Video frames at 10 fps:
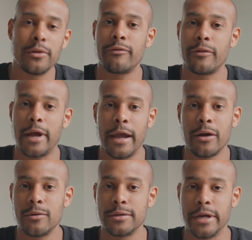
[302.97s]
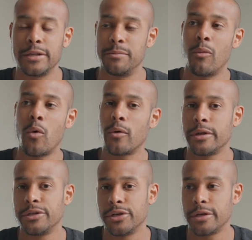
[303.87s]
different angles, it's more
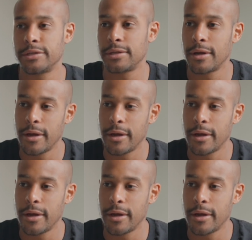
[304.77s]
than just,